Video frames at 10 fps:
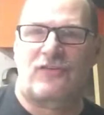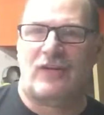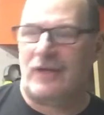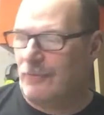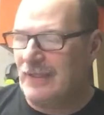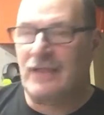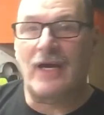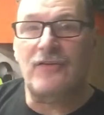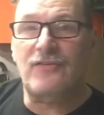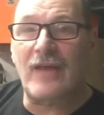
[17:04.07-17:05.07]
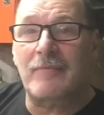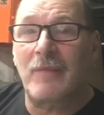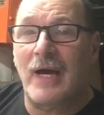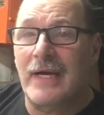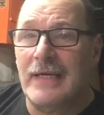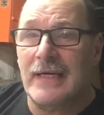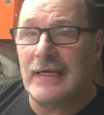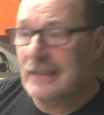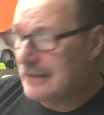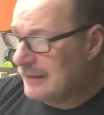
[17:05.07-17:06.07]
until I realized that
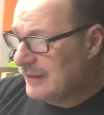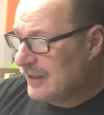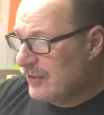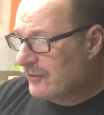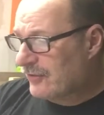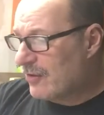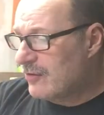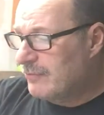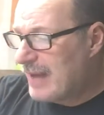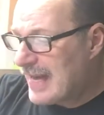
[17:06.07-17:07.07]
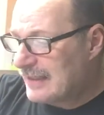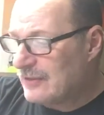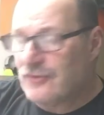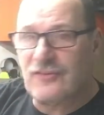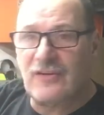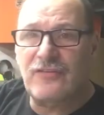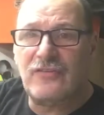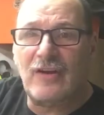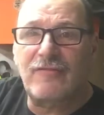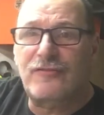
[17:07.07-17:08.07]
my strong back
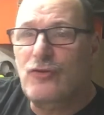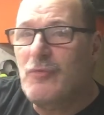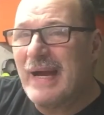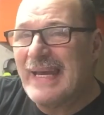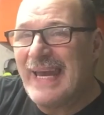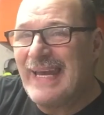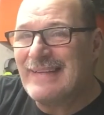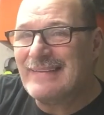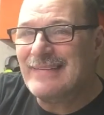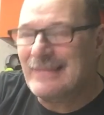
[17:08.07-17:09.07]
consists of 2x8.